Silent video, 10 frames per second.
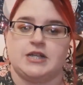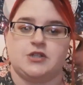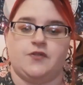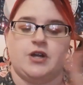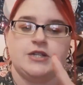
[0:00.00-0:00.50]
So
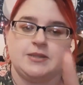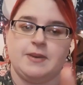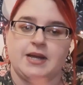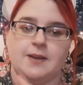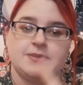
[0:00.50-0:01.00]
if you're into
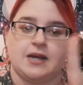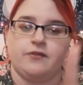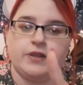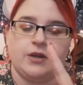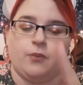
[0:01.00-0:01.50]
makeup,
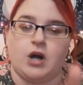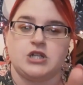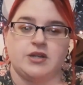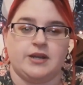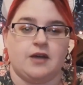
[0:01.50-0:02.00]
definitely
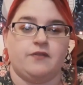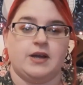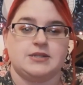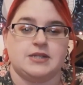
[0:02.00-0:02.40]
watch it on Netflix.